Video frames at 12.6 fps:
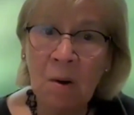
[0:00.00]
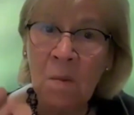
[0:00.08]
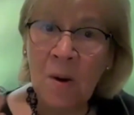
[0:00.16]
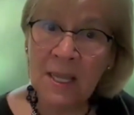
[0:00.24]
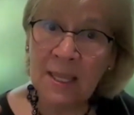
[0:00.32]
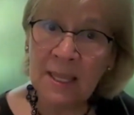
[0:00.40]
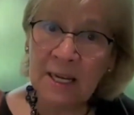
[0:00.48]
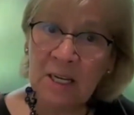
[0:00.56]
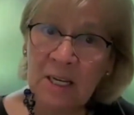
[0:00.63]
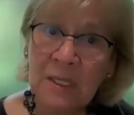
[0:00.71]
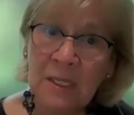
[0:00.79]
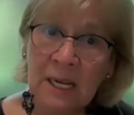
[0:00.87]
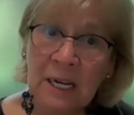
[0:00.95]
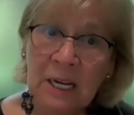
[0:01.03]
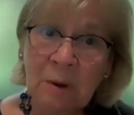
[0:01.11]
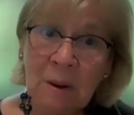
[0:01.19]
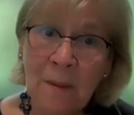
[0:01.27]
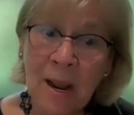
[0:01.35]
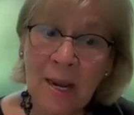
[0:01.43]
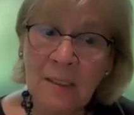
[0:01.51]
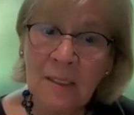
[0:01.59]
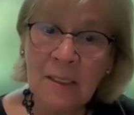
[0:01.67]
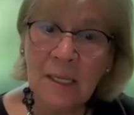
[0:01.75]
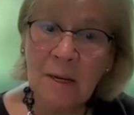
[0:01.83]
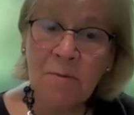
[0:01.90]
But one of the things we see is we might
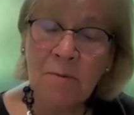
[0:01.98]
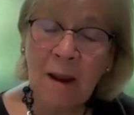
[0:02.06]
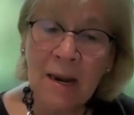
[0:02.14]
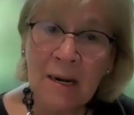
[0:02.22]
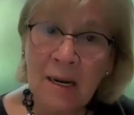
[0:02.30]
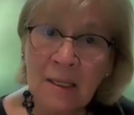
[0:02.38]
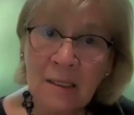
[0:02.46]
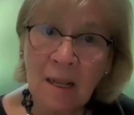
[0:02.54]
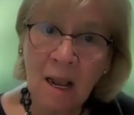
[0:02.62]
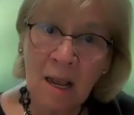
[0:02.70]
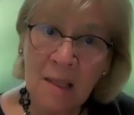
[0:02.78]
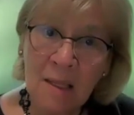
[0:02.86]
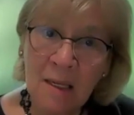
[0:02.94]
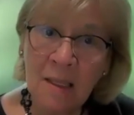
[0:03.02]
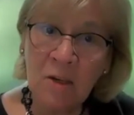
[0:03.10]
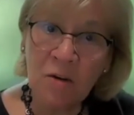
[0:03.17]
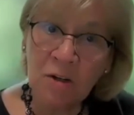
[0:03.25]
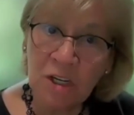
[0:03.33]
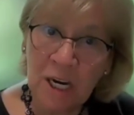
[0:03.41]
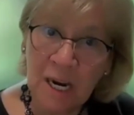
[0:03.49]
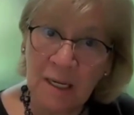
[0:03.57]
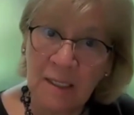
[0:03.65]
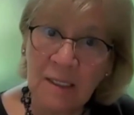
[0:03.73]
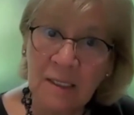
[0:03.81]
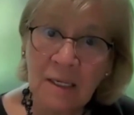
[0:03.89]
see redness on your
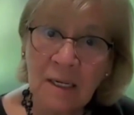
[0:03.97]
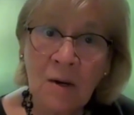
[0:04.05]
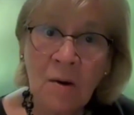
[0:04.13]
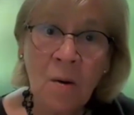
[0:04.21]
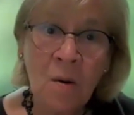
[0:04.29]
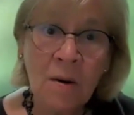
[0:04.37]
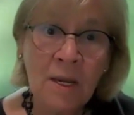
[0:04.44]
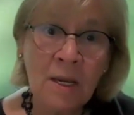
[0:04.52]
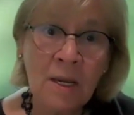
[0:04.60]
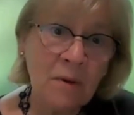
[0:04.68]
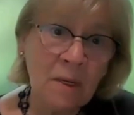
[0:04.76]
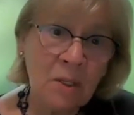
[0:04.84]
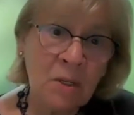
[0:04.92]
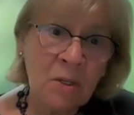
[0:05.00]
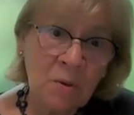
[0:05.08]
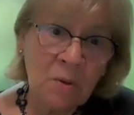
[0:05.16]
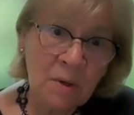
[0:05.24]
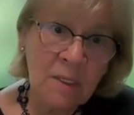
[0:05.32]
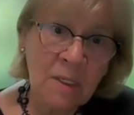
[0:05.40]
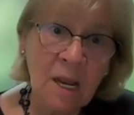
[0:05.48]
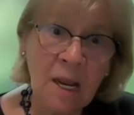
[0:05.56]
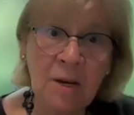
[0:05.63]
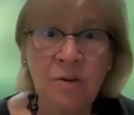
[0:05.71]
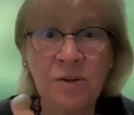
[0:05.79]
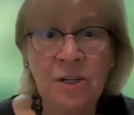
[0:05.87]
cheeks or even sores
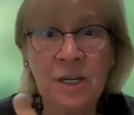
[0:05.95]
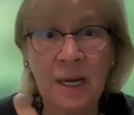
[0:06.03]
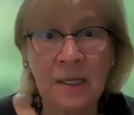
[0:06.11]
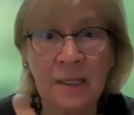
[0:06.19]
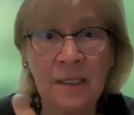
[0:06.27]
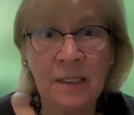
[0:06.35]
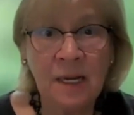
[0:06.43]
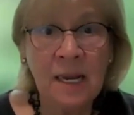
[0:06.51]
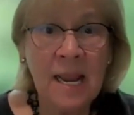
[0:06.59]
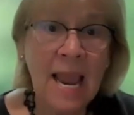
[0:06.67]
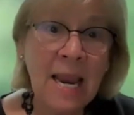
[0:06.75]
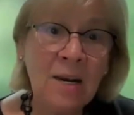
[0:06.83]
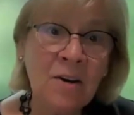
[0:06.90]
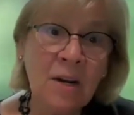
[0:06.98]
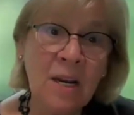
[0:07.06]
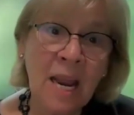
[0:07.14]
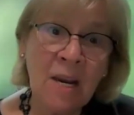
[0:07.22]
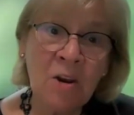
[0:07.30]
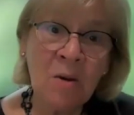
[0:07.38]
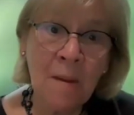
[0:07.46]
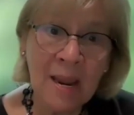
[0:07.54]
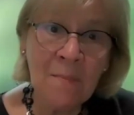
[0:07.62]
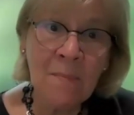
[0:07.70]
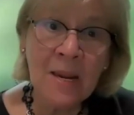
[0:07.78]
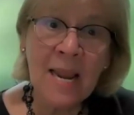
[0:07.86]
on your cheeks. And you
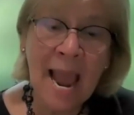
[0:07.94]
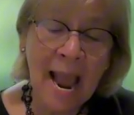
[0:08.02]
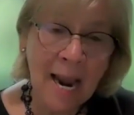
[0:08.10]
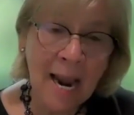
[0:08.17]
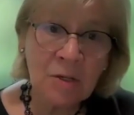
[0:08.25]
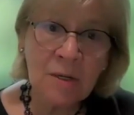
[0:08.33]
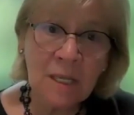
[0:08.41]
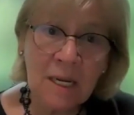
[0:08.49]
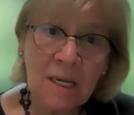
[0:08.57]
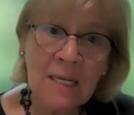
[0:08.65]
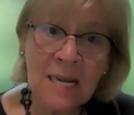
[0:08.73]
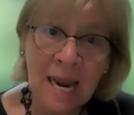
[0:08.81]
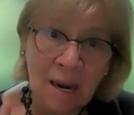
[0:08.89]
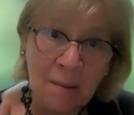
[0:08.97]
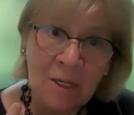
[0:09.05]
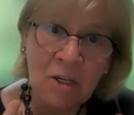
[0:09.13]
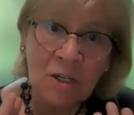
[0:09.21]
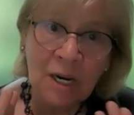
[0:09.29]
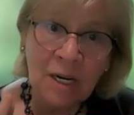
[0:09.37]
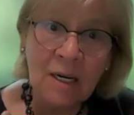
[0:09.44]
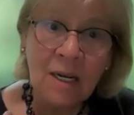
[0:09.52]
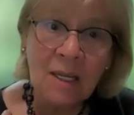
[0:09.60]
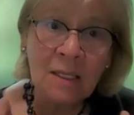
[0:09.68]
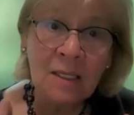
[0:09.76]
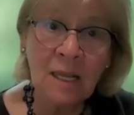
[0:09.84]
may be actually damaging
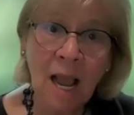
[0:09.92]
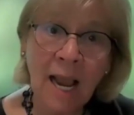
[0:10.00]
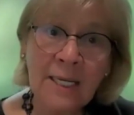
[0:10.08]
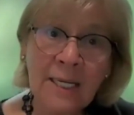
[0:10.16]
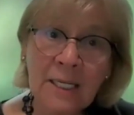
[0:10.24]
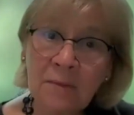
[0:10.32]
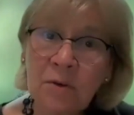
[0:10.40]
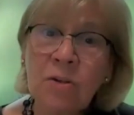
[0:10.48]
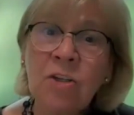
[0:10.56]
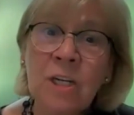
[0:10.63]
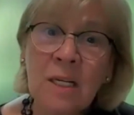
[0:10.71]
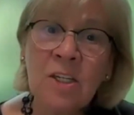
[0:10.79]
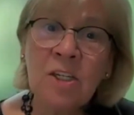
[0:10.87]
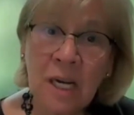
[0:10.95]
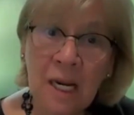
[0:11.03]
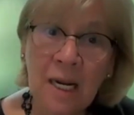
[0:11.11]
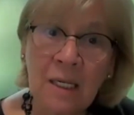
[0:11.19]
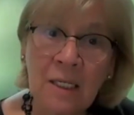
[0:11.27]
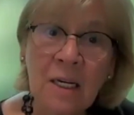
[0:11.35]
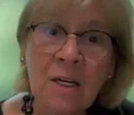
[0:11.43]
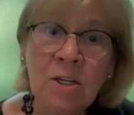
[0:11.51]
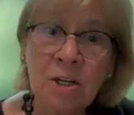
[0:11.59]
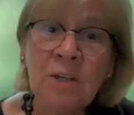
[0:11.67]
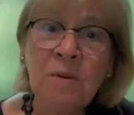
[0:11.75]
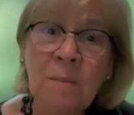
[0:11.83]
the sides of your cheeks
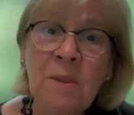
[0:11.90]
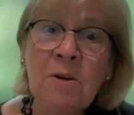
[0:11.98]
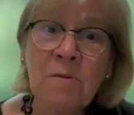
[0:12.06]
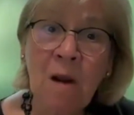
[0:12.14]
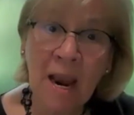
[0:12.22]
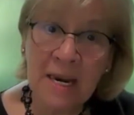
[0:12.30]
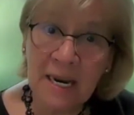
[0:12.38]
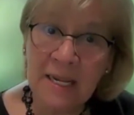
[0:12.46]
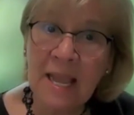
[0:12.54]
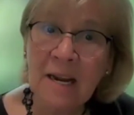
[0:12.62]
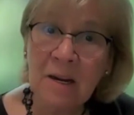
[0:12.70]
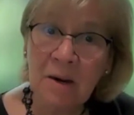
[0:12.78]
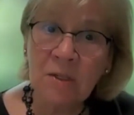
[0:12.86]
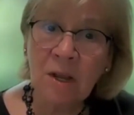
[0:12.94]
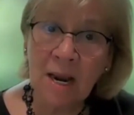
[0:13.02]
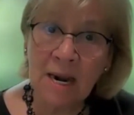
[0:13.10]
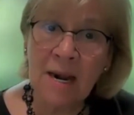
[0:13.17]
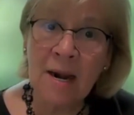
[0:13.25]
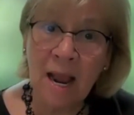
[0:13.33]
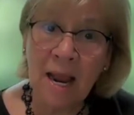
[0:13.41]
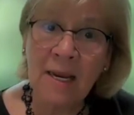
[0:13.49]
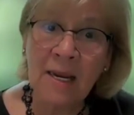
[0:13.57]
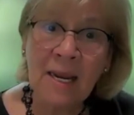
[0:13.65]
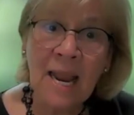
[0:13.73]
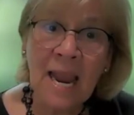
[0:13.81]
just from the grinding that goes on at
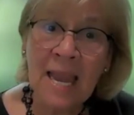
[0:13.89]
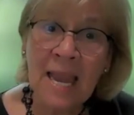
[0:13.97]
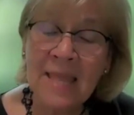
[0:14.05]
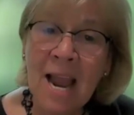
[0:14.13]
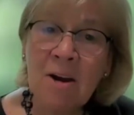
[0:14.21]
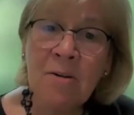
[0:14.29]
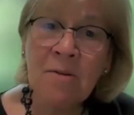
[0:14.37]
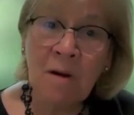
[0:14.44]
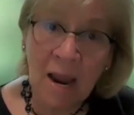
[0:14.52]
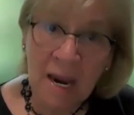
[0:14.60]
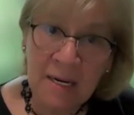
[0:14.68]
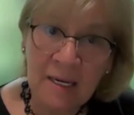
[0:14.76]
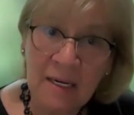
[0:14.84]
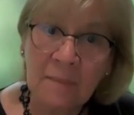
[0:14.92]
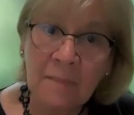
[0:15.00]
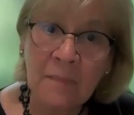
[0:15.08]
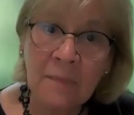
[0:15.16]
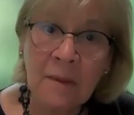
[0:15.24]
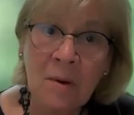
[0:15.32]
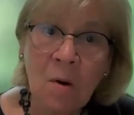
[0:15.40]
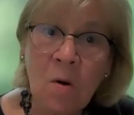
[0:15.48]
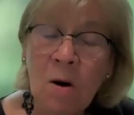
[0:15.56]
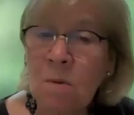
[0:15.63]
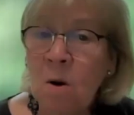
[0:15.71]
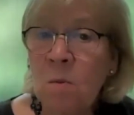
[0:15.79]
night. And that grinding,
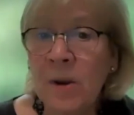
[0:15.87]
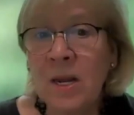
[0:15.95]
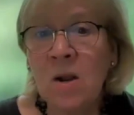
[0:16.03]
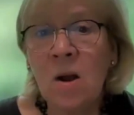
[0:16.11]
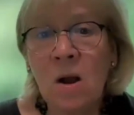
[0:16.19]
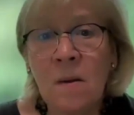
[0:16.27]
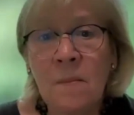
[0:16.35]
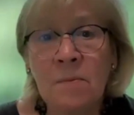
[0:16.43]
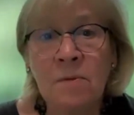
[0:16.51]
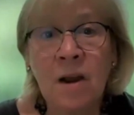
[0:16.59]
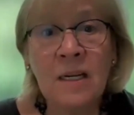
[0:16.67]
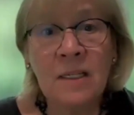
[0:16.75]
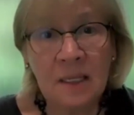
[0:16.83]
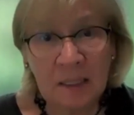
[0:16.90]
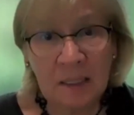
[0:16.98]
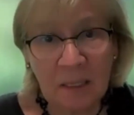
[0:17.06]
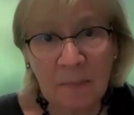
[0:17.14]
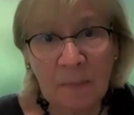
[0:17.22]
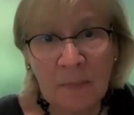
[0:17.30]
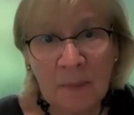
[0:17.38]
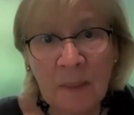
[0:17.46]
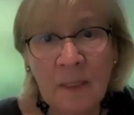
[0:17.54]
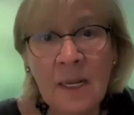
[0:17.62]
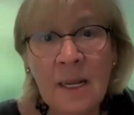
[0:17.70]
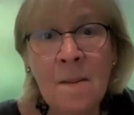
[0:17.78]
or what we call bruxism,
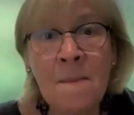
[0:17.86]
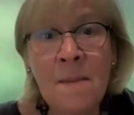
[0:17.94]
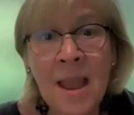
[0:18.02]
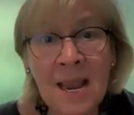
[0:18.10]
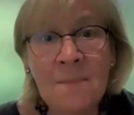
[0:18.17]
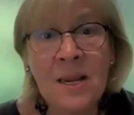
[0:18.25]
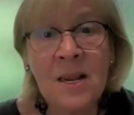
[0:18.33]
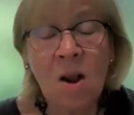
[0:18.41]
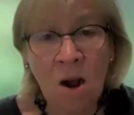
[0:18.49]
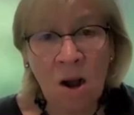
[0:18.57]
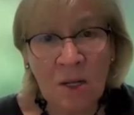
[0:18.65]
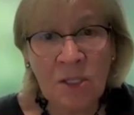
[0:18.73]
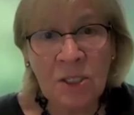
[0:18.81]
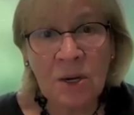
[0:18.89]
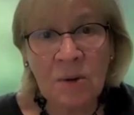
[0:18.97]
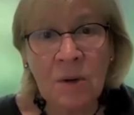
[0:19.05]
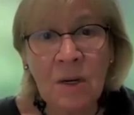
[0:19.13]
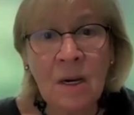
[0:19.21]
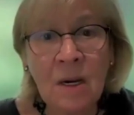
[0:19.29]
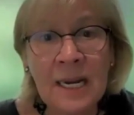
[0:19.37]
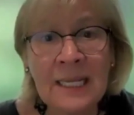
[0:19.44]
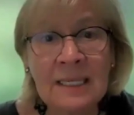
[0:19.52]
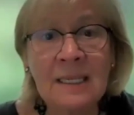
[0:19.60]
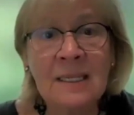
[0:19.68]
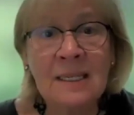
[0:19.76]
may be also
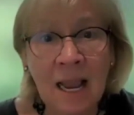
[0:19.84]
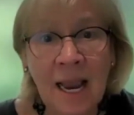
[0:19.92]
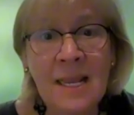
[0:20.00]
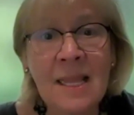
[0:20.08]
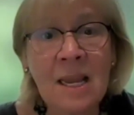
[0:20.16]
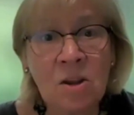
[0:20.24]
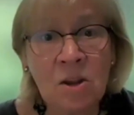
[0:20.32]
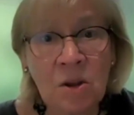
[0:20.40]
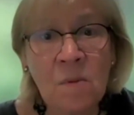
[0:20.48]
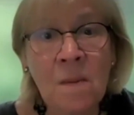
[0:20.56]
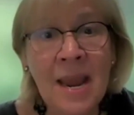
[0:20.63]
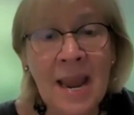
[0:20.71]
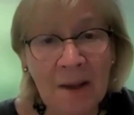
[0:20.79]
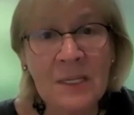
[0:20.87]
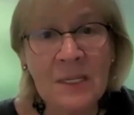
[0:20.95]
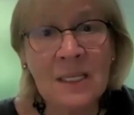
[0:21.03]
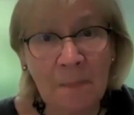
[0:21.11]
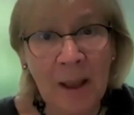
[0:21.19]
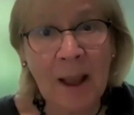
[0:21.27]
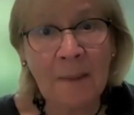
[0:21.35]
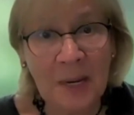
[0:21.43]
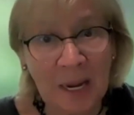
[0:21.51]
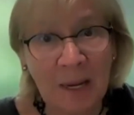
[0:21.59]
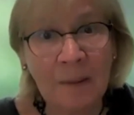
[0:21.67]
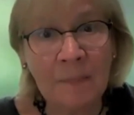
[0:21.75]
it's a sign that you may have sleep
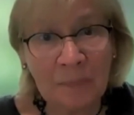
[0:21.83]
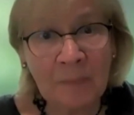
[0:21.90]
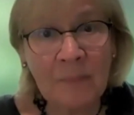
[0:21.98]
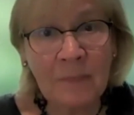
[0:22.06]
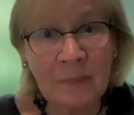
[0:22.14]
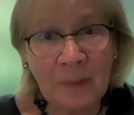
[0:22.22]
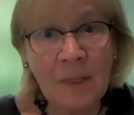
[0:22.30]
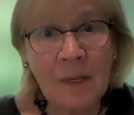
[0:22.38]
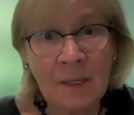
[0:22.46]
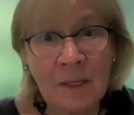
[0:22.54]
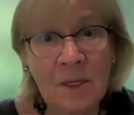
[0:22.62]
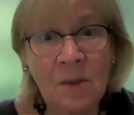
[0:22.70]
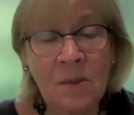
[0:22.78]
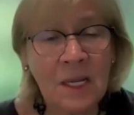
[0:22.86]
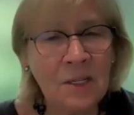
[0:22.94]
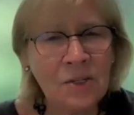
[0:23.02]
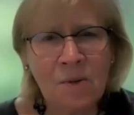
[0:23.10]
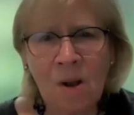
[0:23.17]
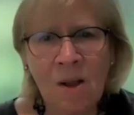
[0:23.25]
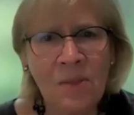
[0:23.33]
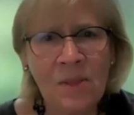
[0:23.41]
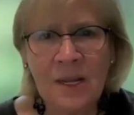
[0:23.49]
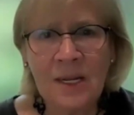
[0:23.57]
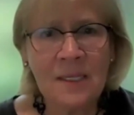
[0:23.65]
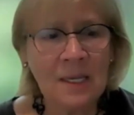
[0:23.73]
apnea. So these are all
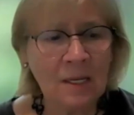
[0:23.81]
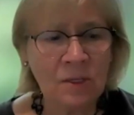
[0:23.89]
things